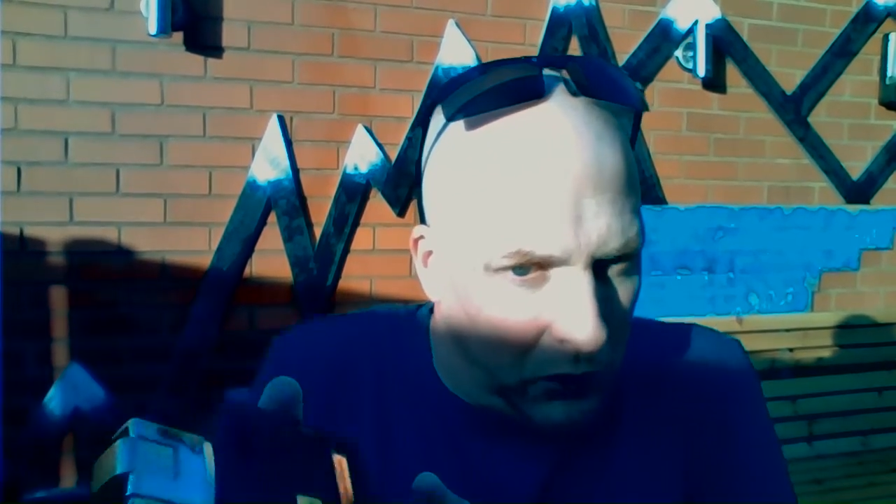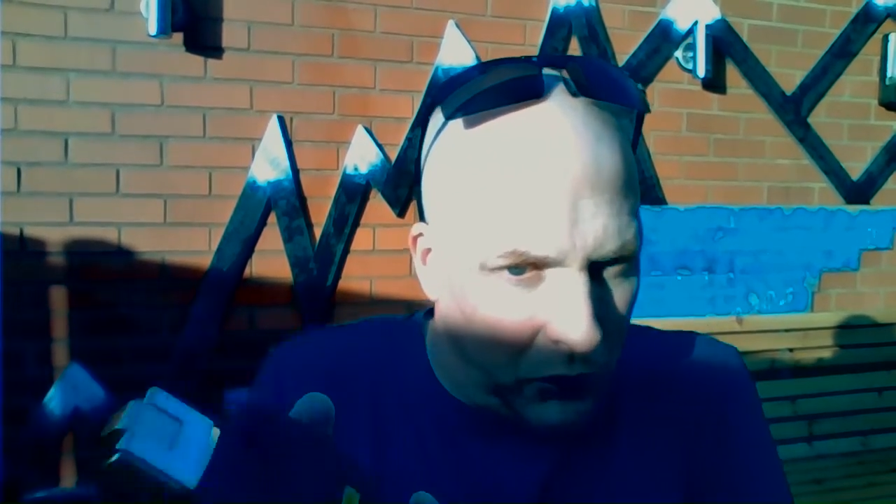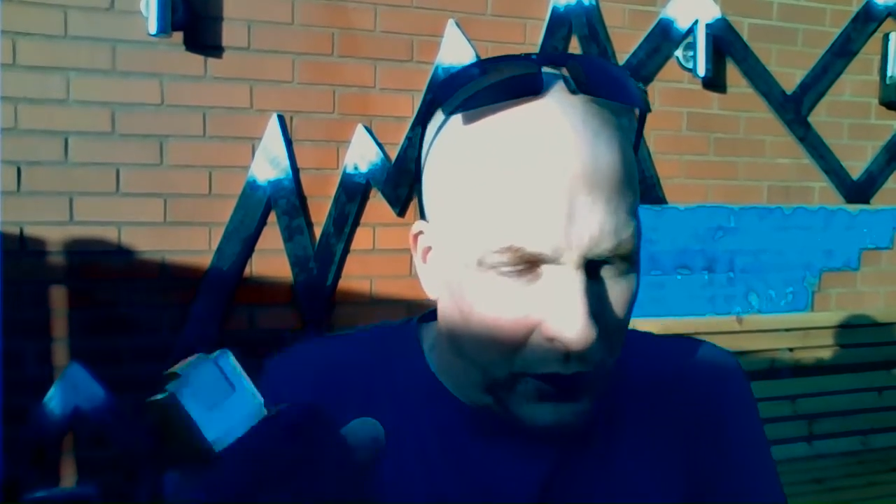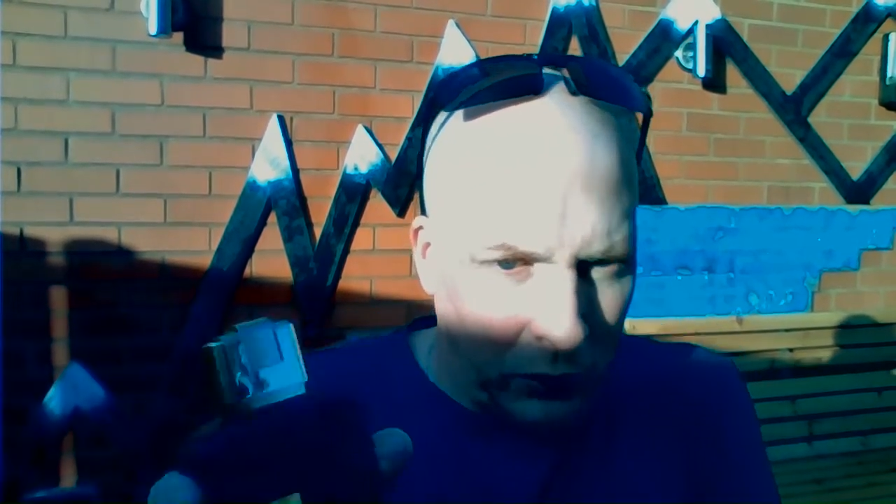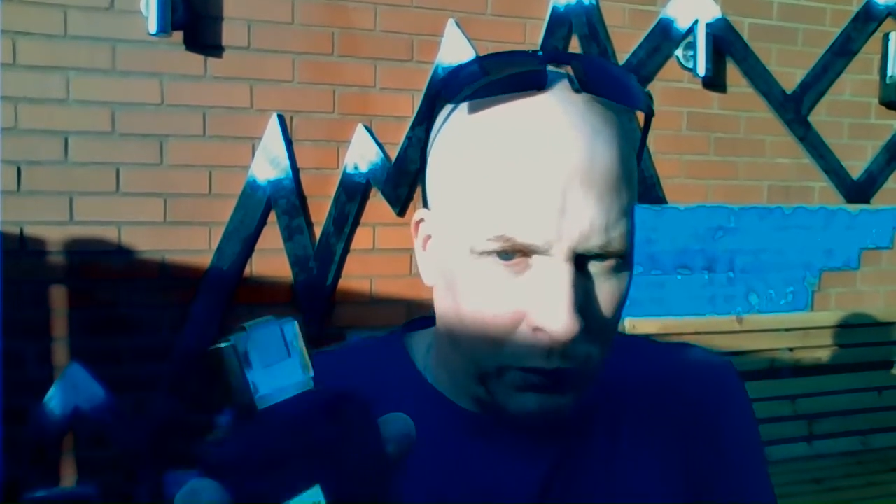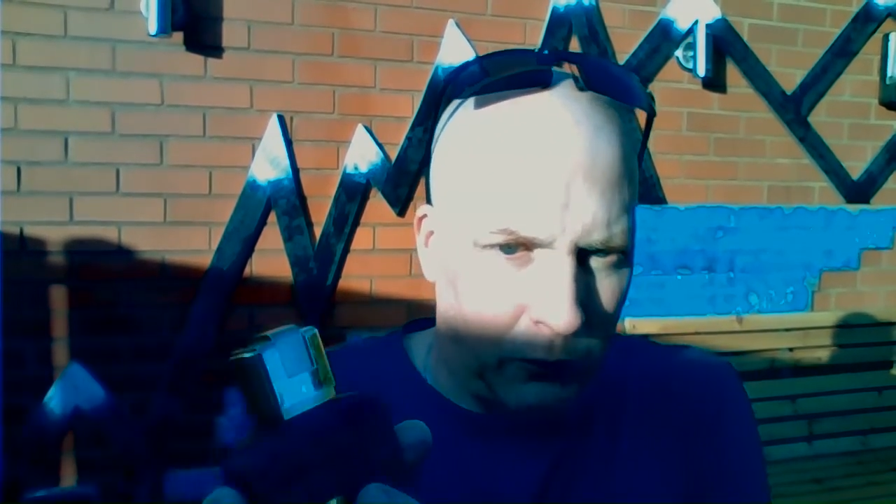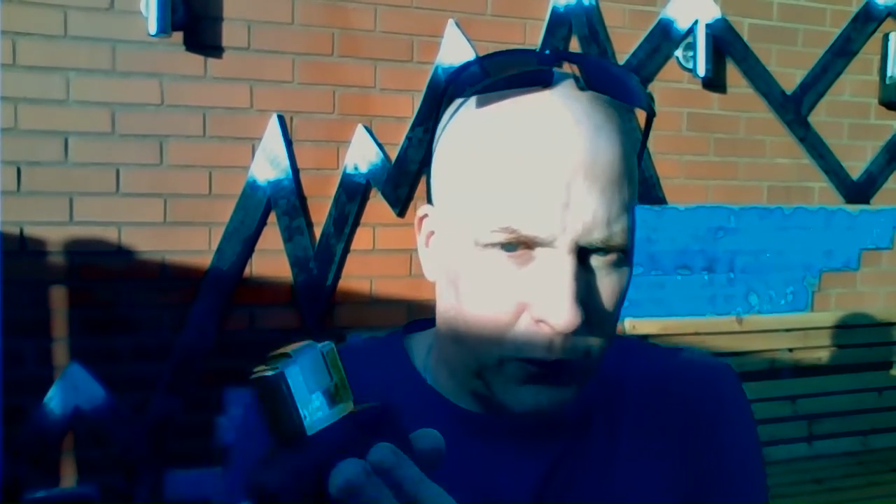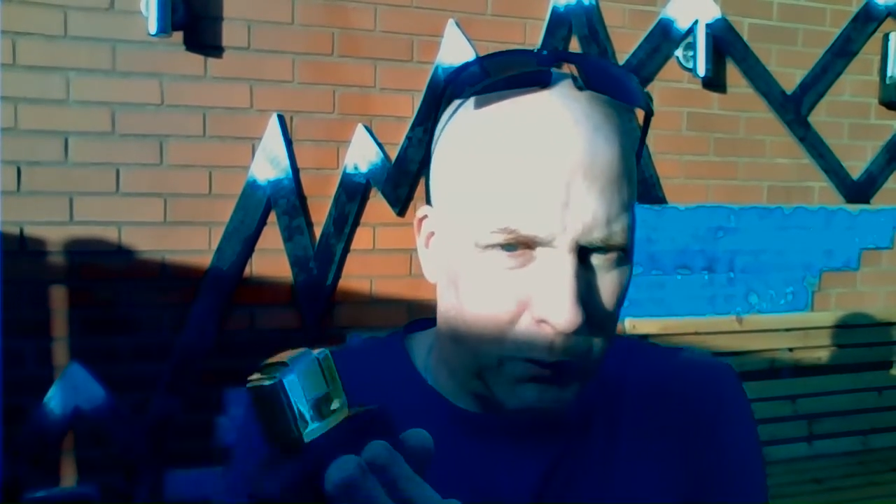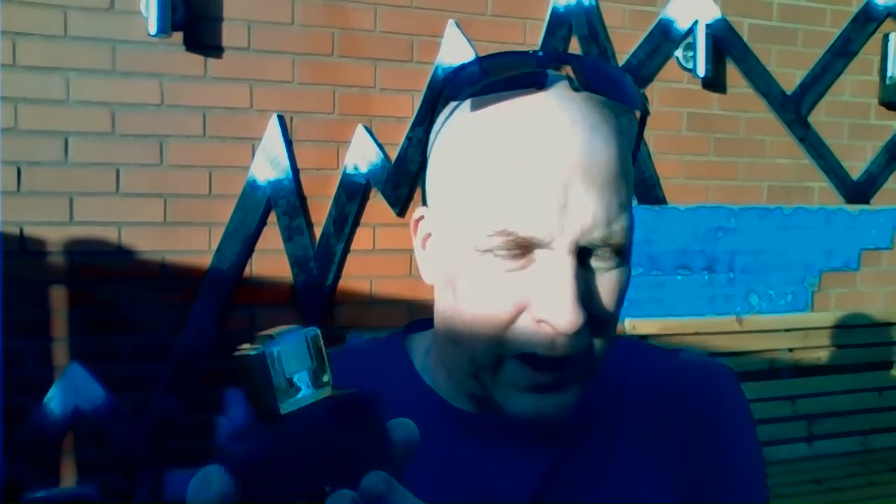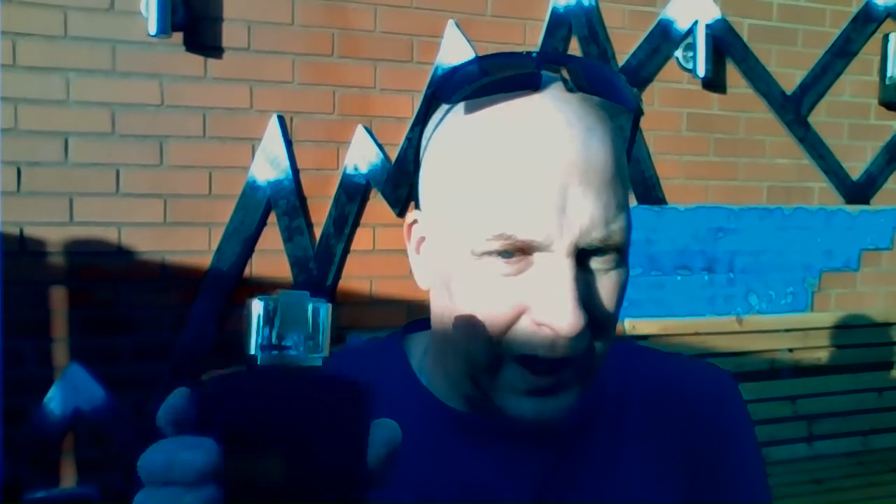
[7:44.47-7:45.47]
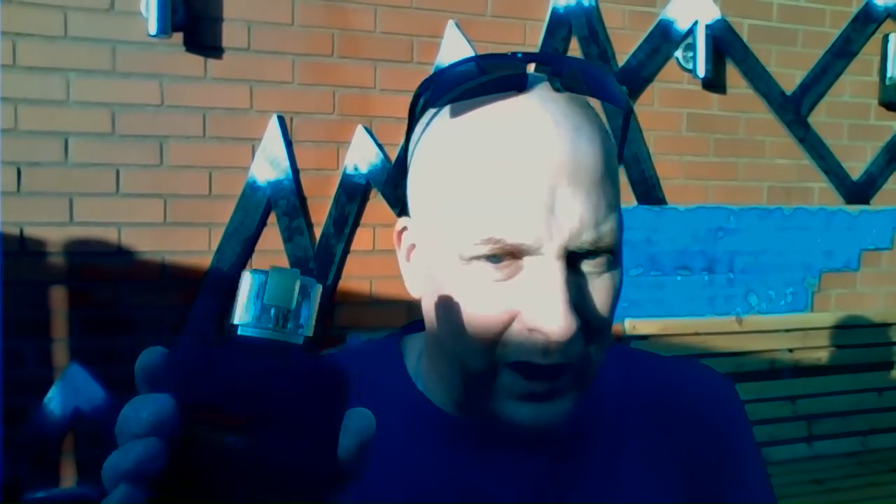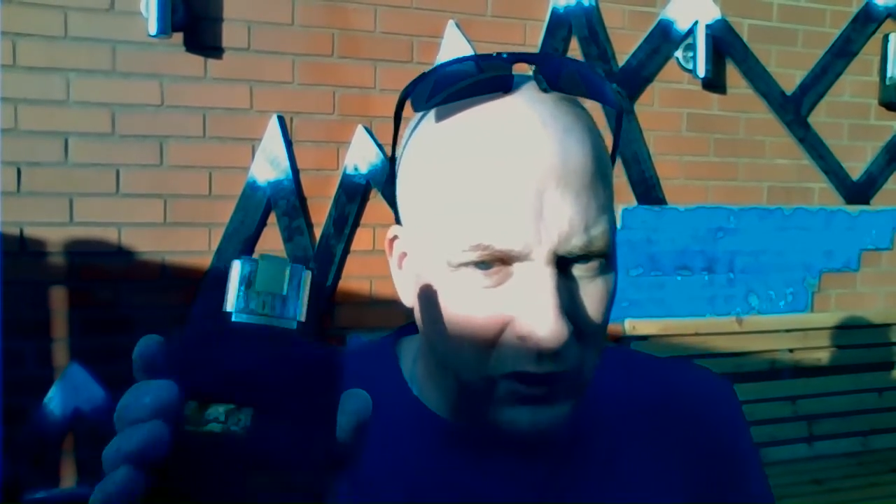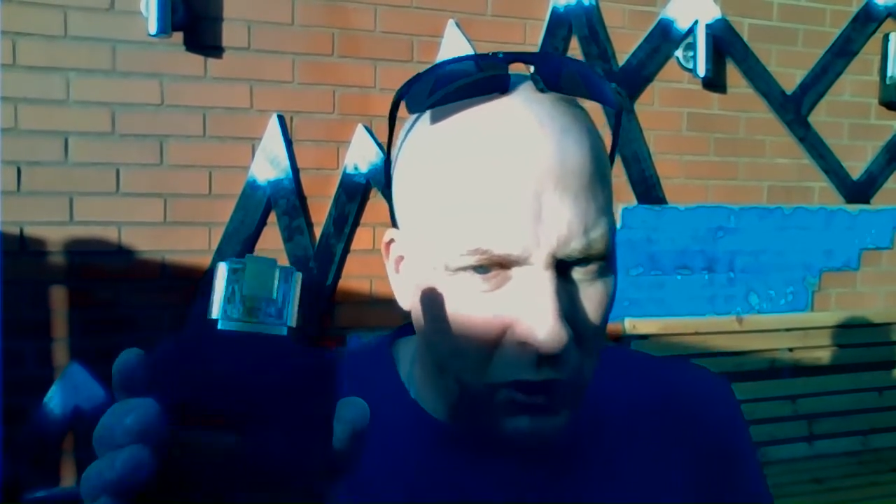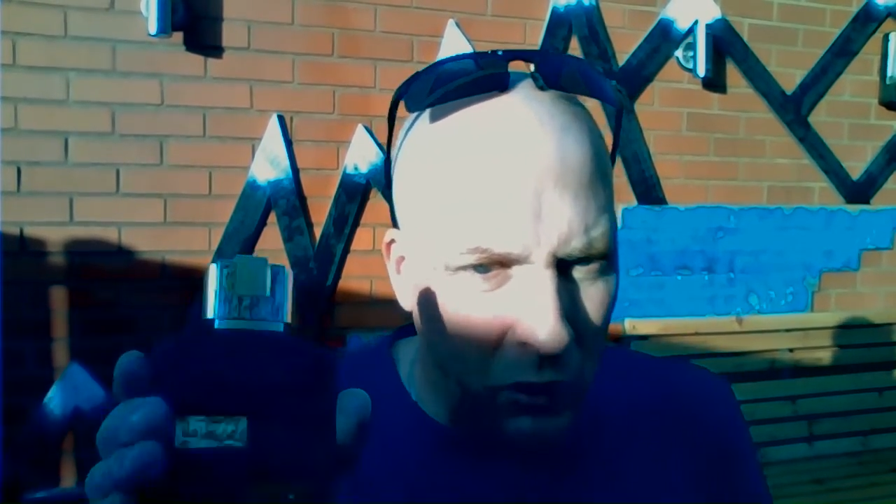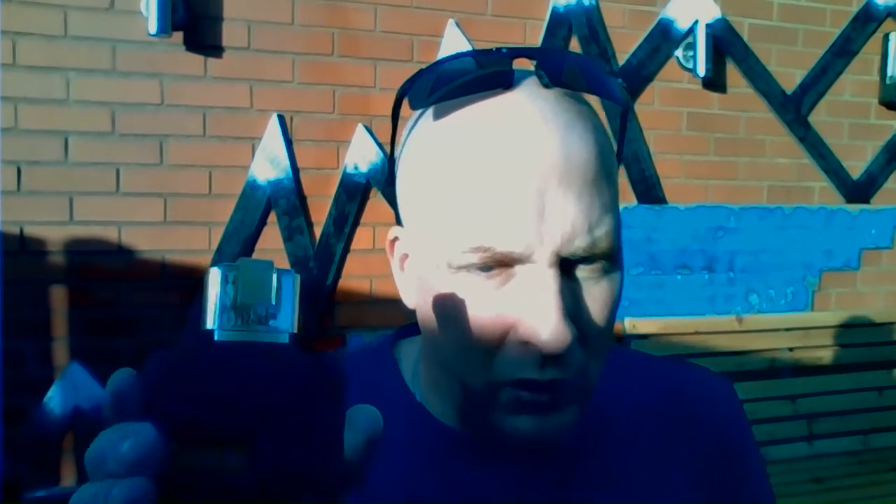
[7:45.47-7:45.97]
This one for me is
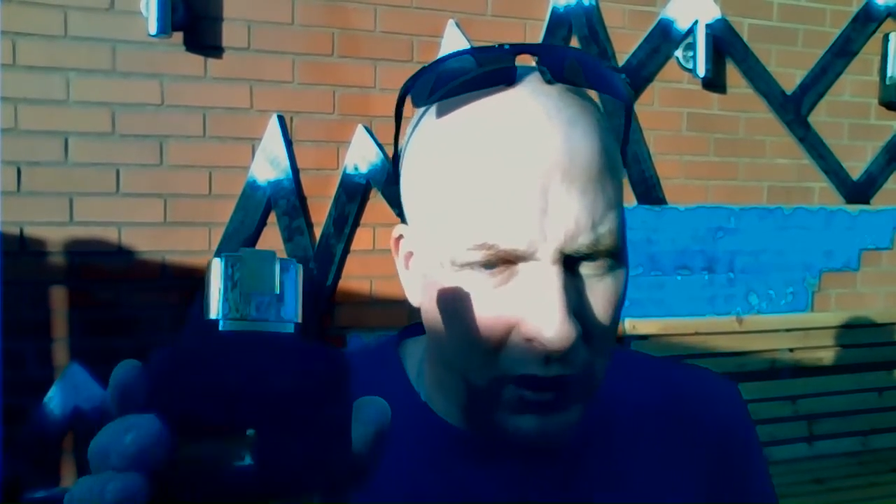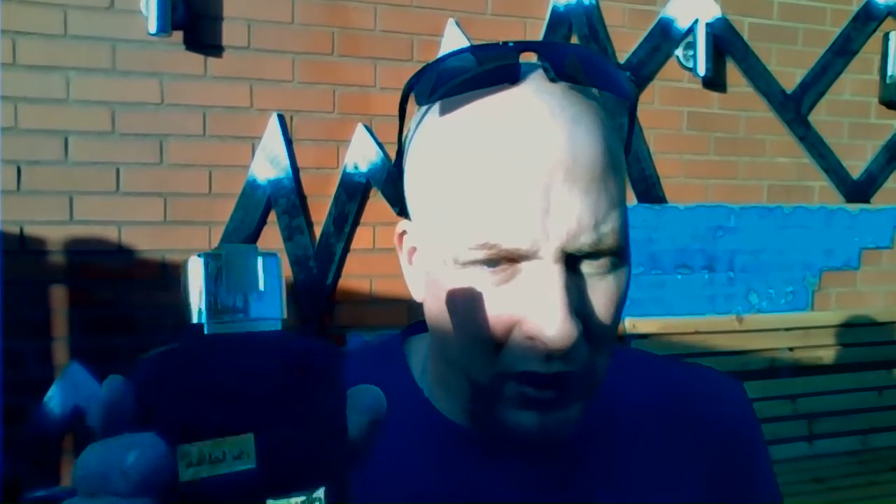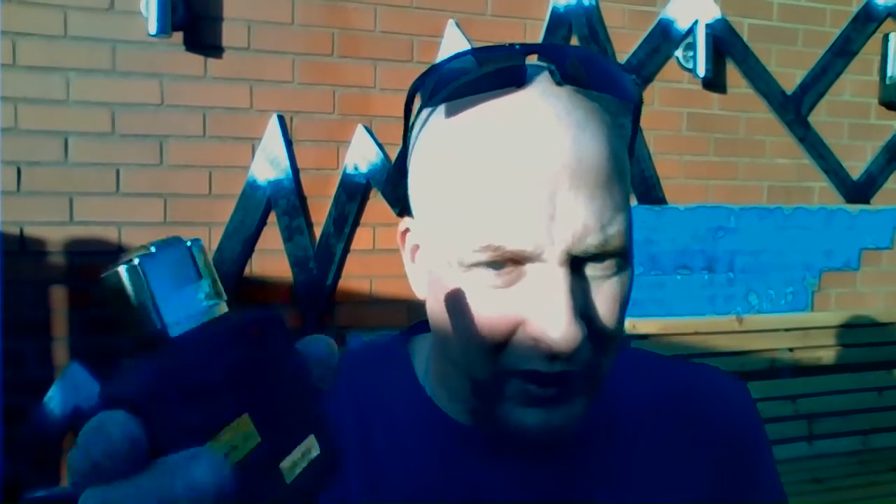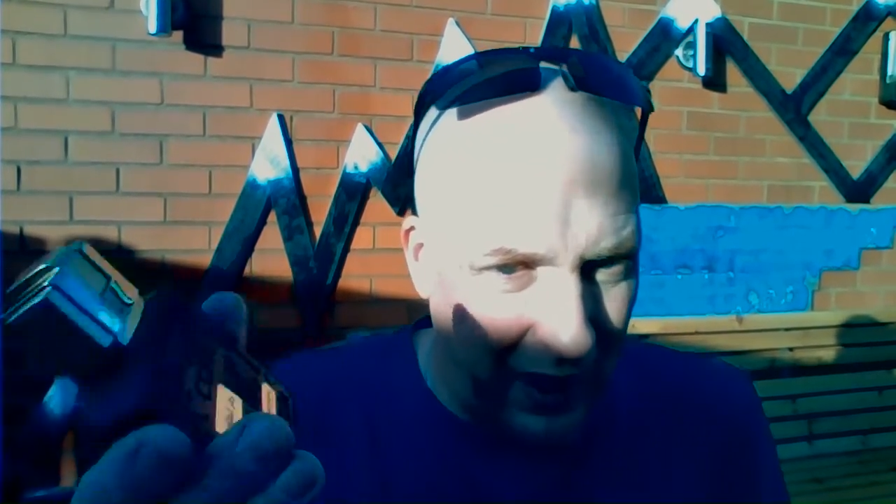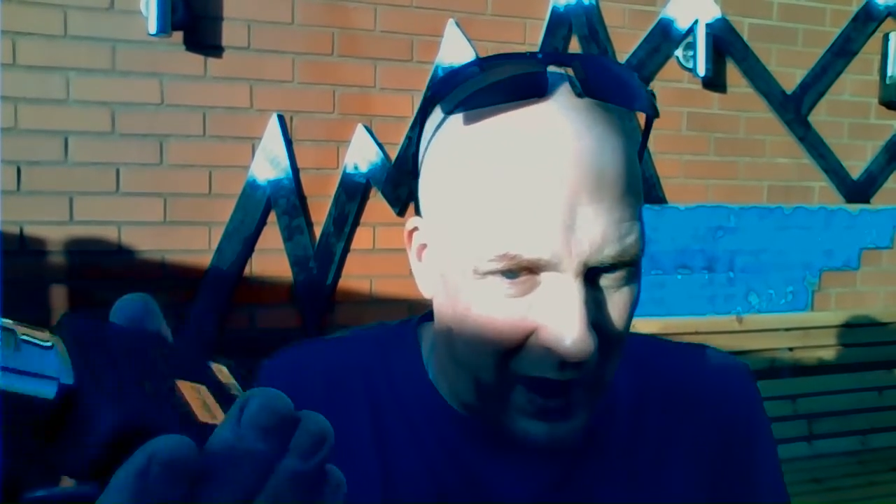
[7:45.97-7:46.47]
unlike